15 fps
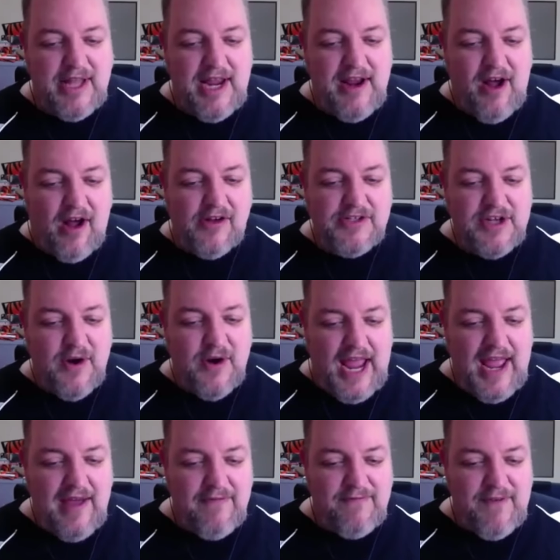they also
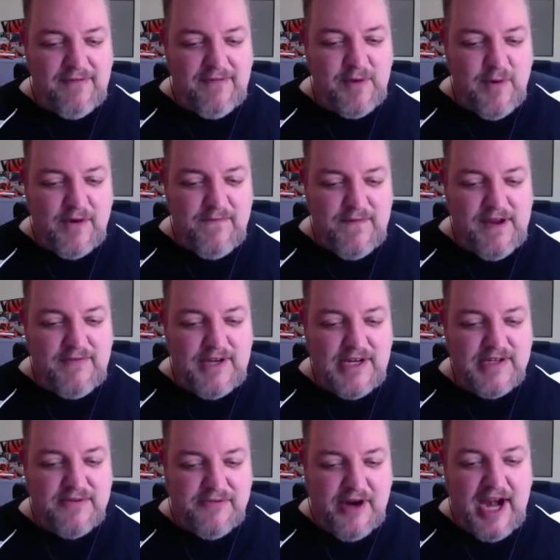have
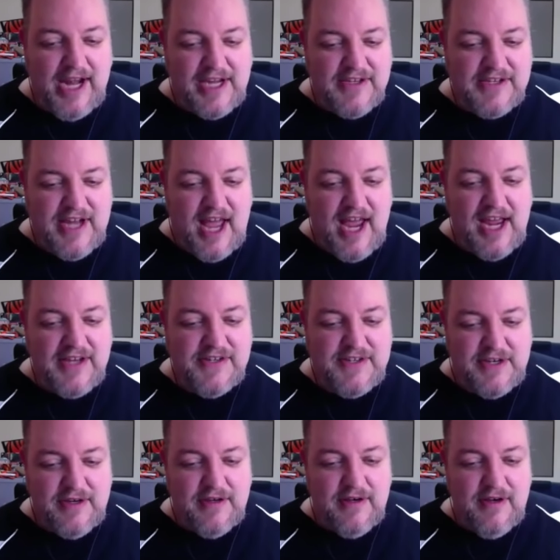5150s and Frankensteins
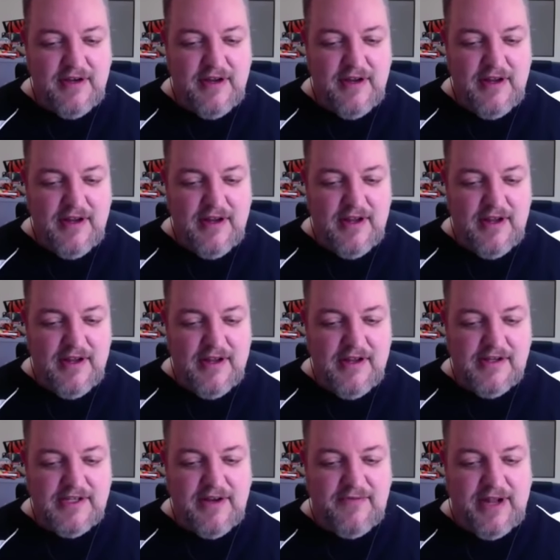and
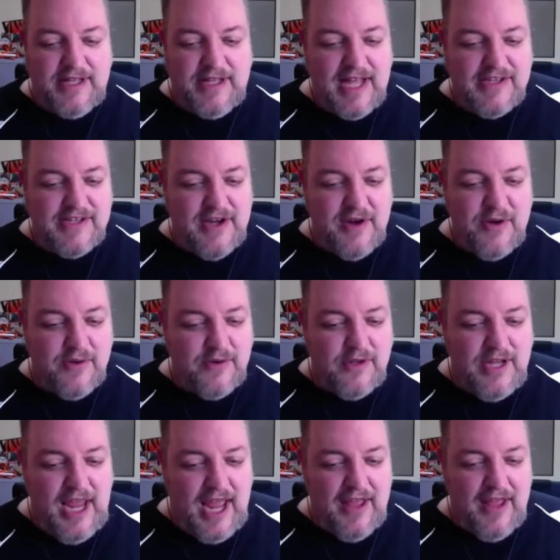stuff like that. So
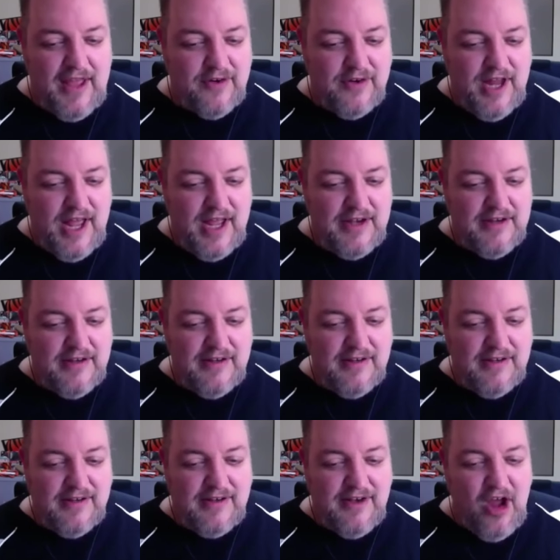yeah, they're not.
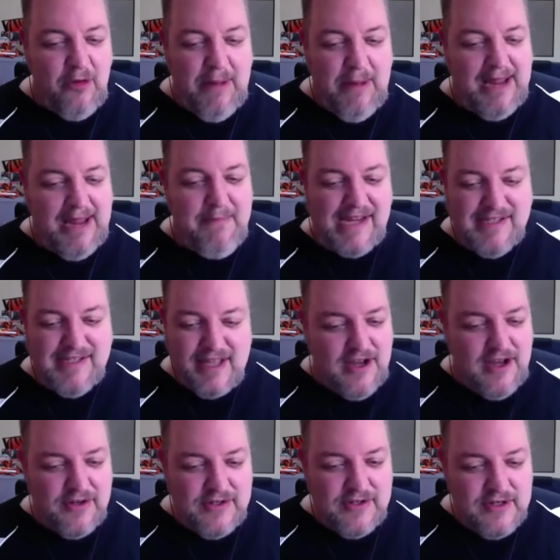Nobody makes
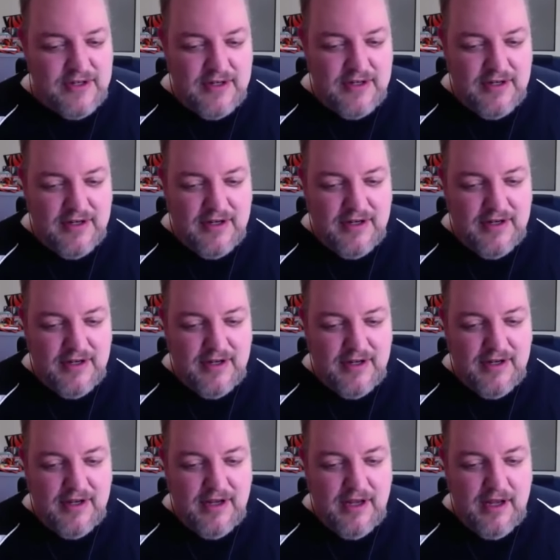those. That they,
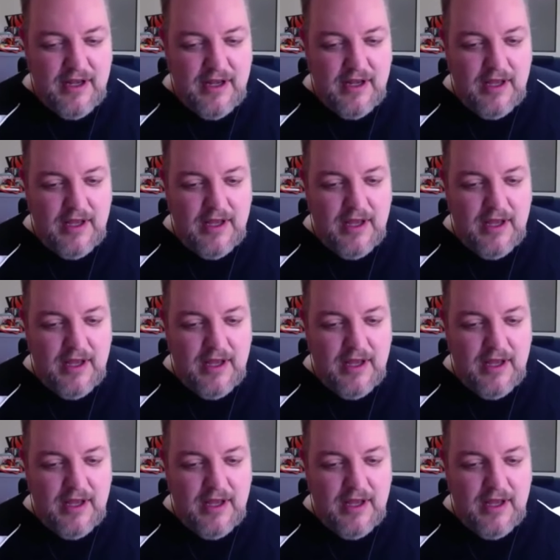you mean that they